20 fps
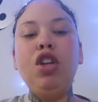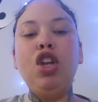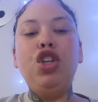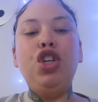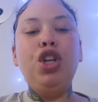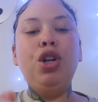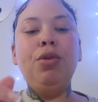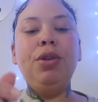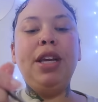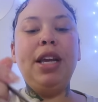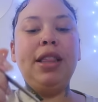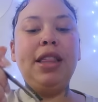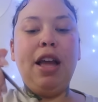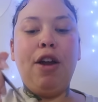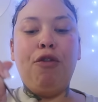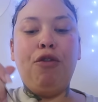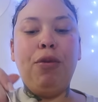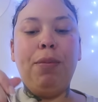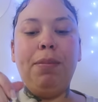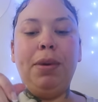you don't get
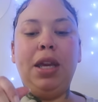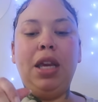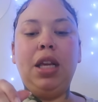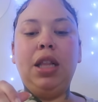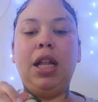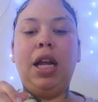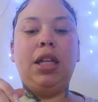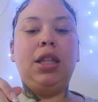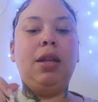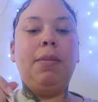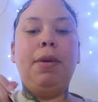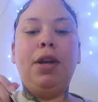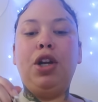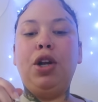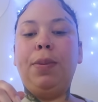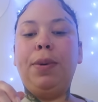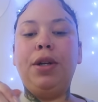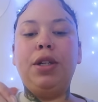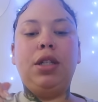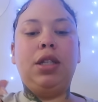that from being like the
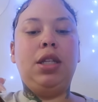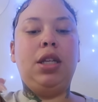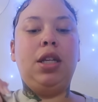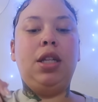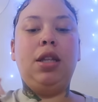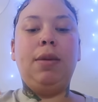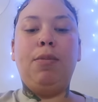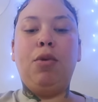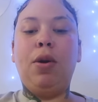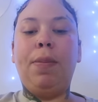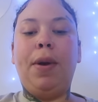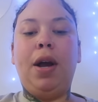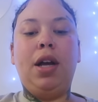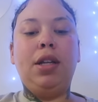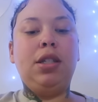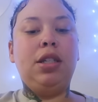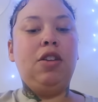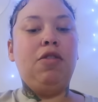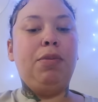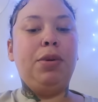bigger person, the more
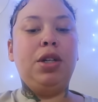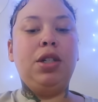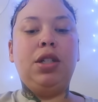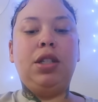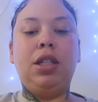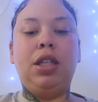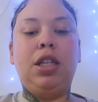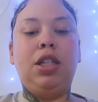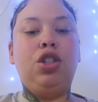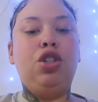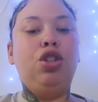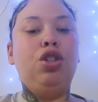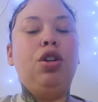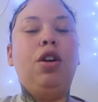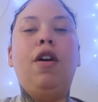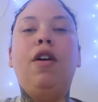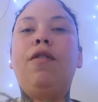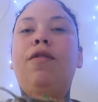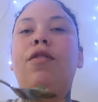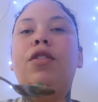positive person, you,
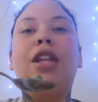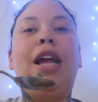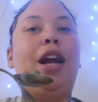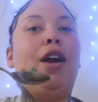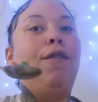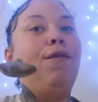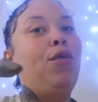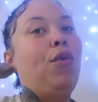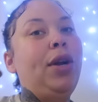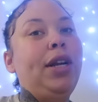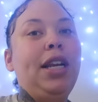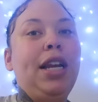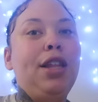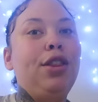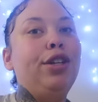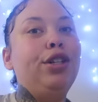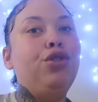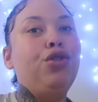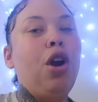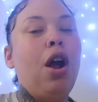uh, like
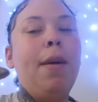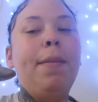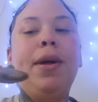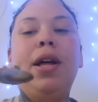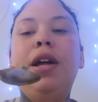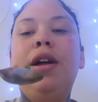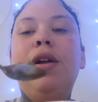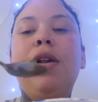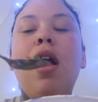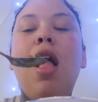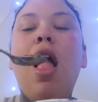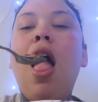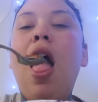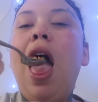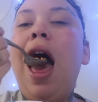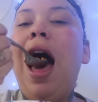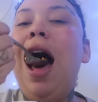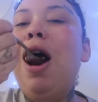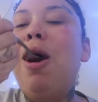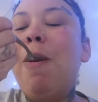avoiding the drama.
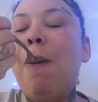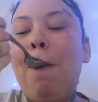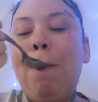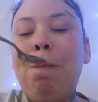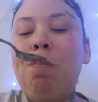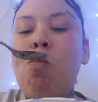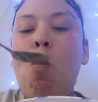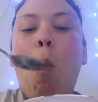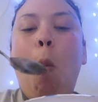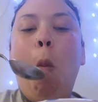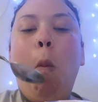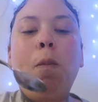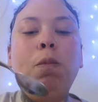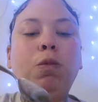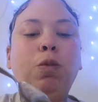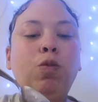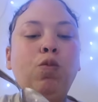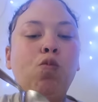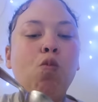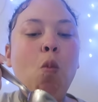Mm-mm.
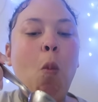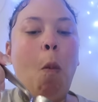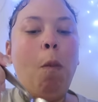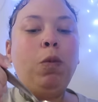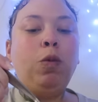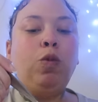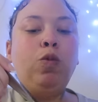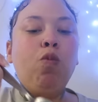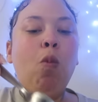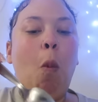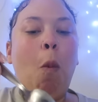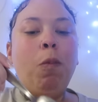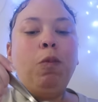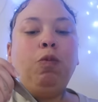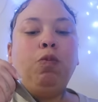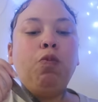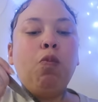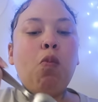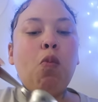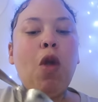
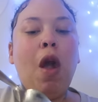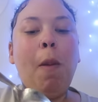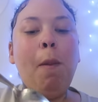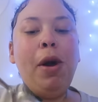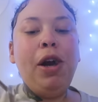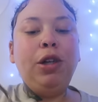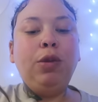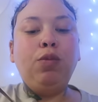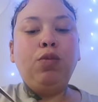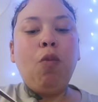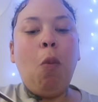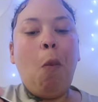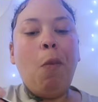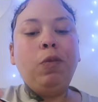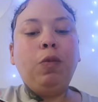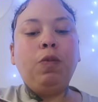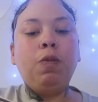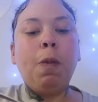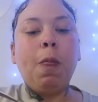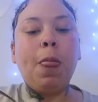But
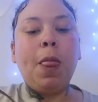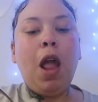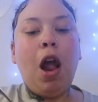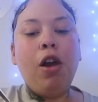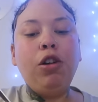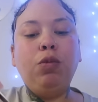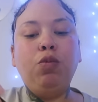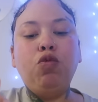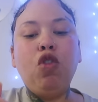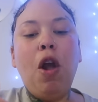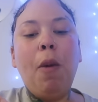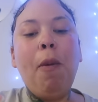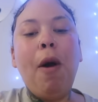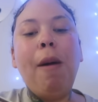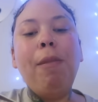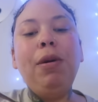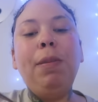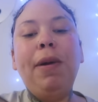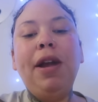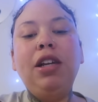it
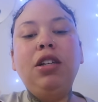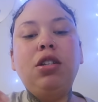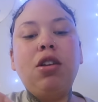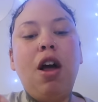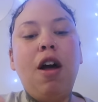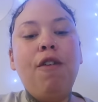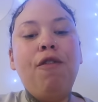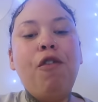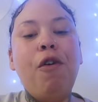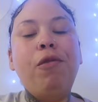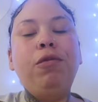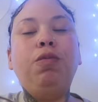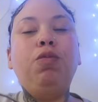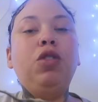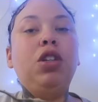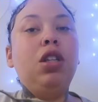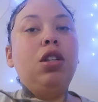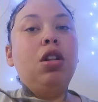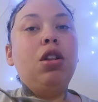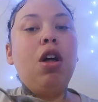probably pays off
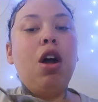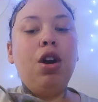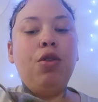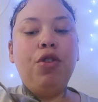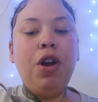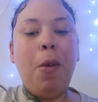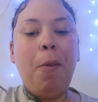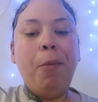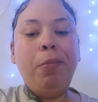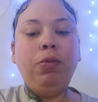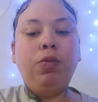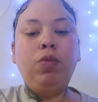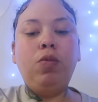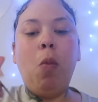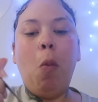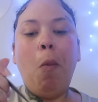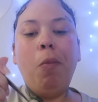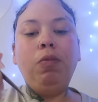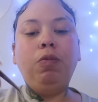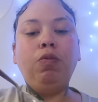in the long run.
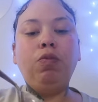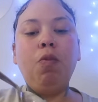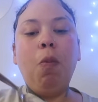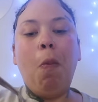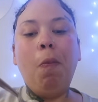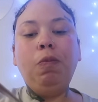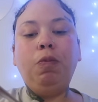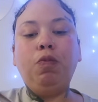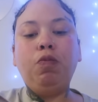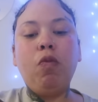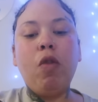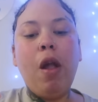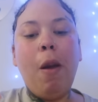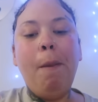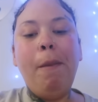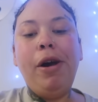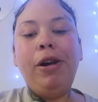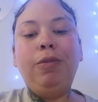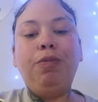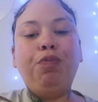
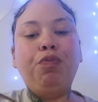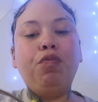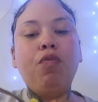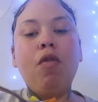But...